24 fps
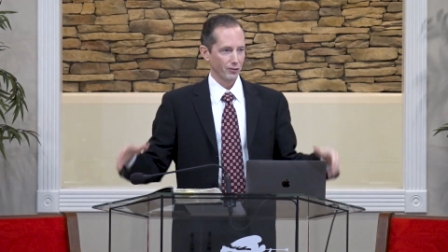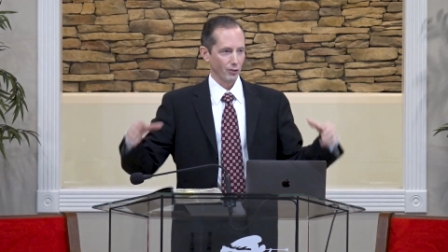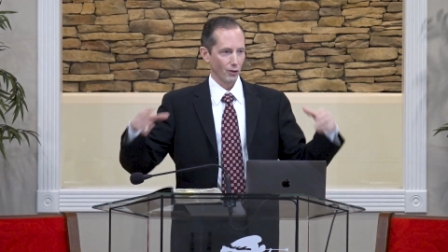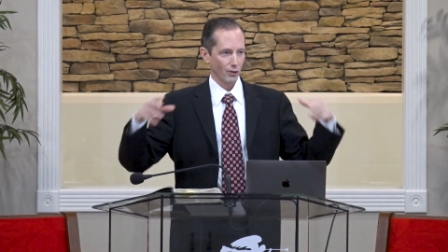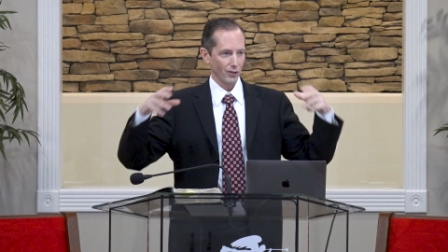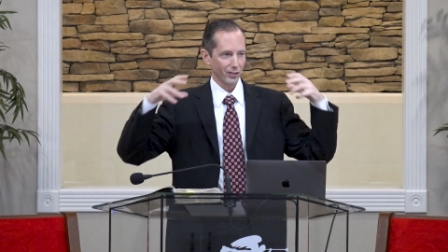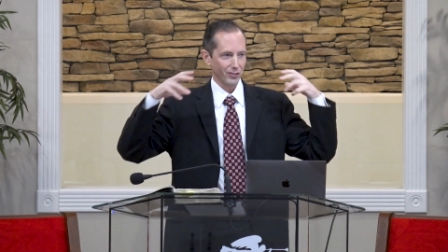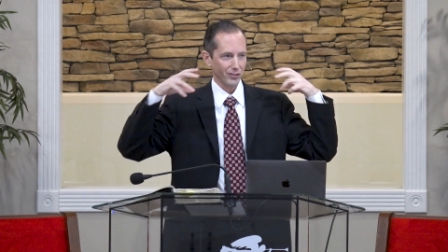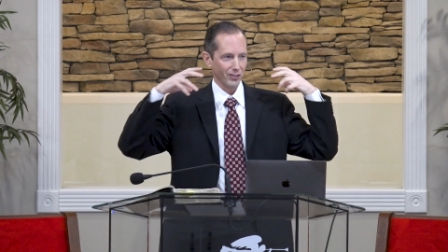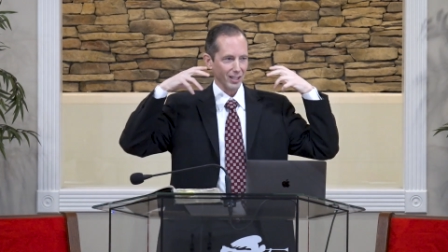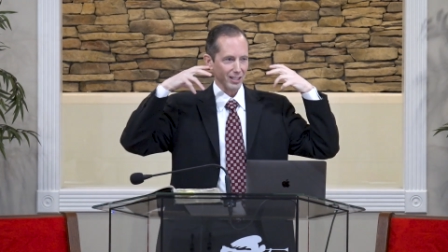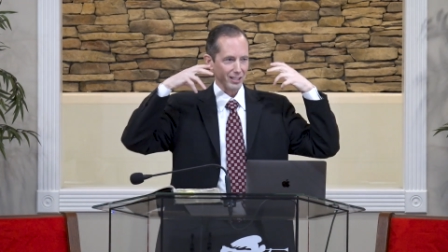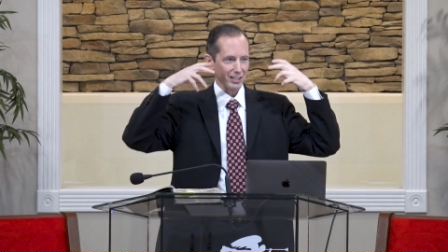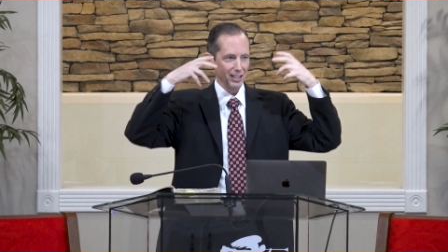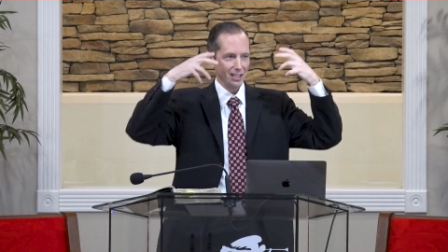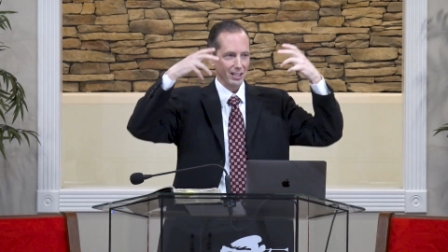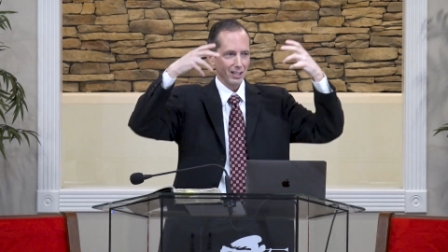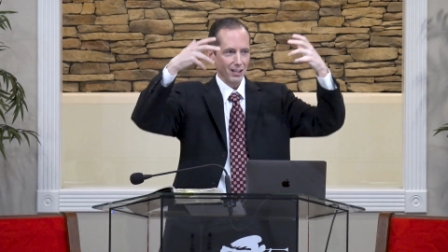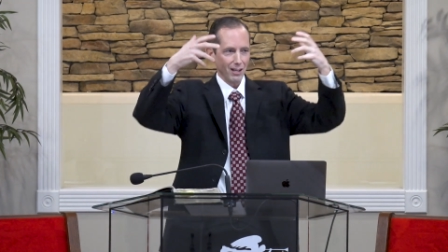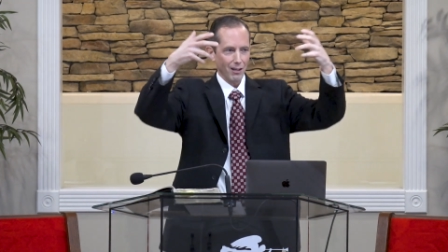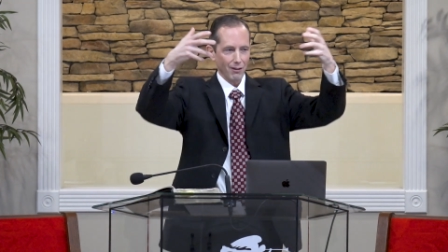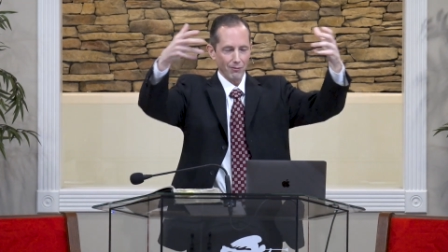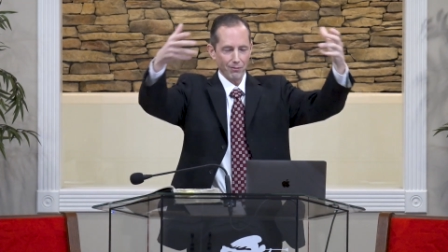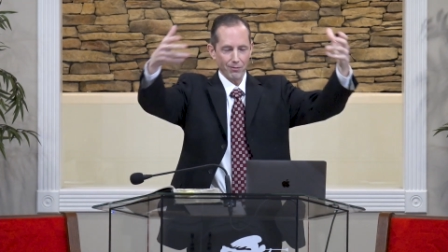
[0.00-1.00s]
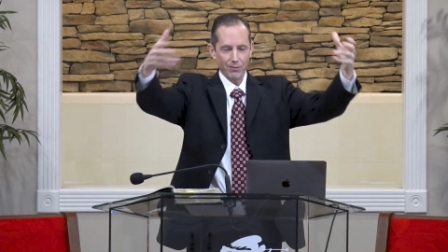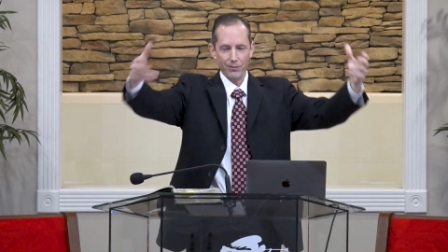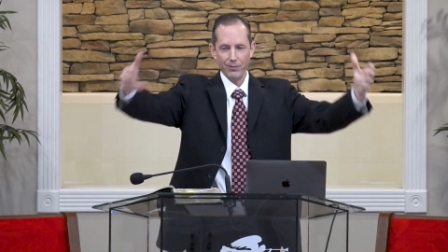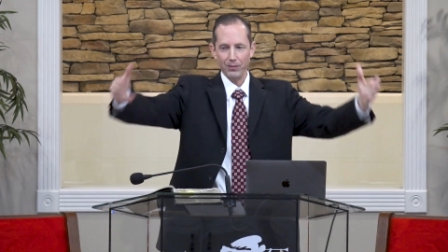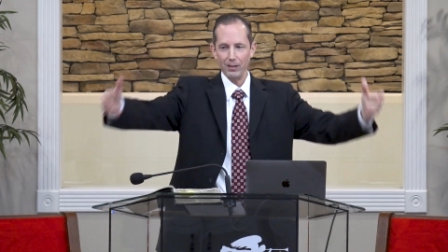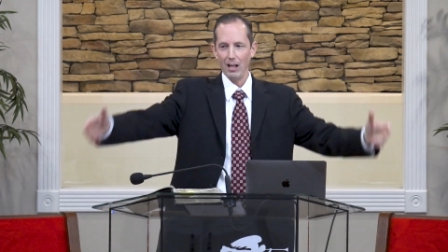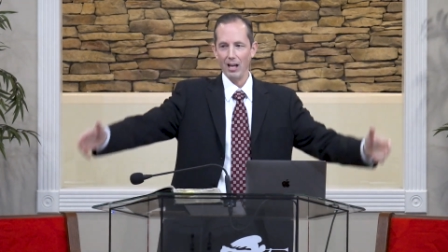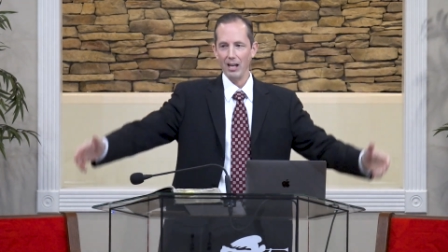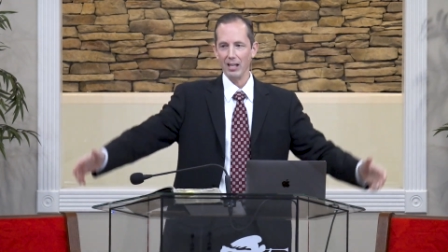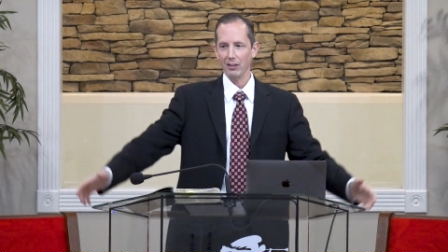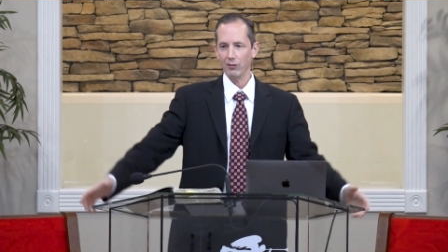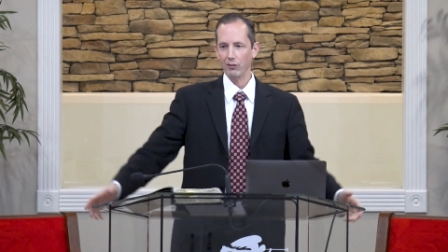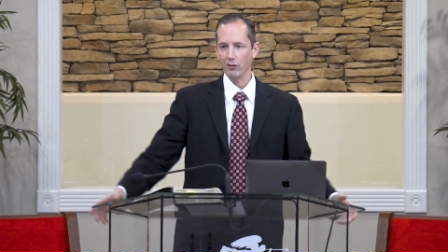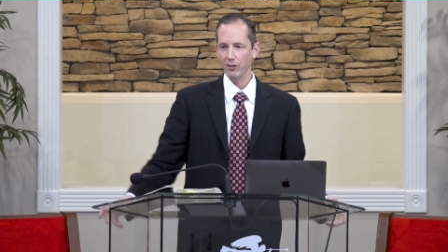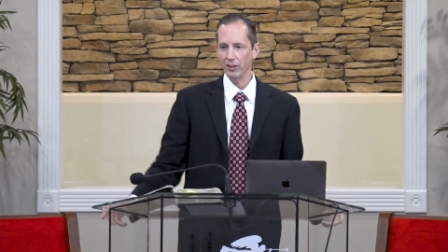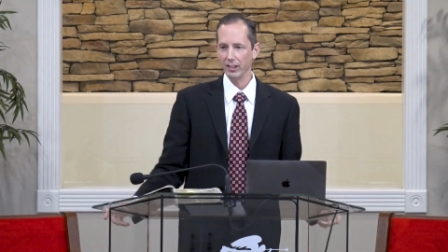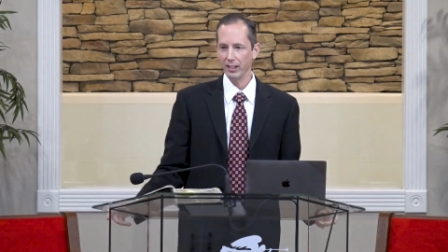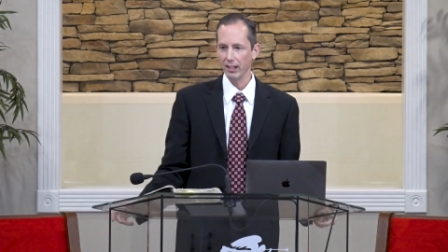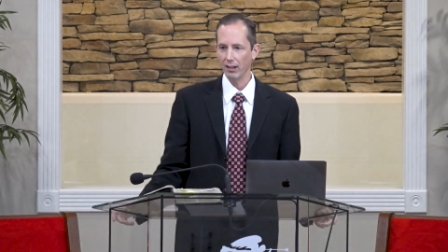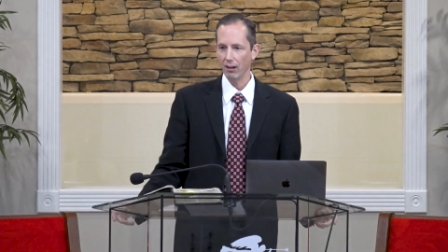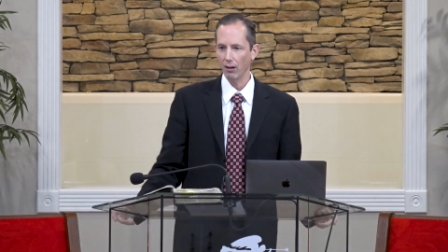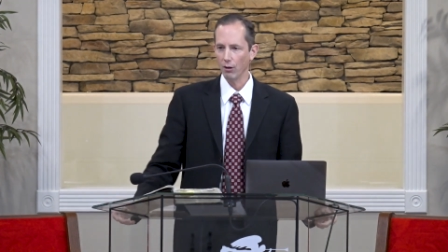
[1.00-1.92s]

So this idea of flying through the